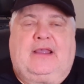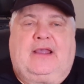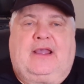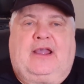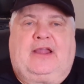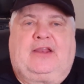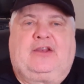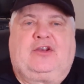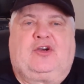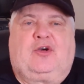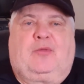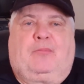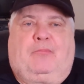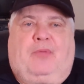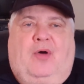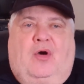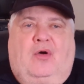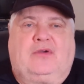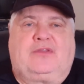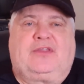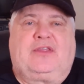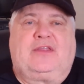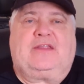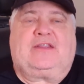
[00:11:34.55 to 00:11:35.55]
and you're
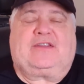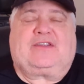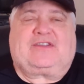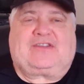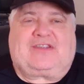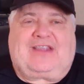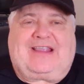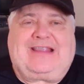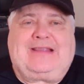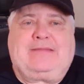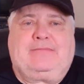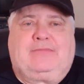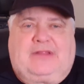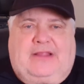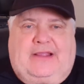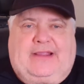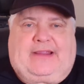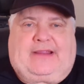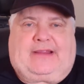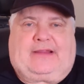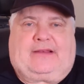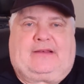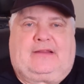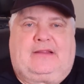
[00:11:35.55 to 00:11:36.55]
both in the same
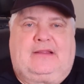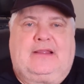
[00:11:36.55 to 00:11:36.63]
lane,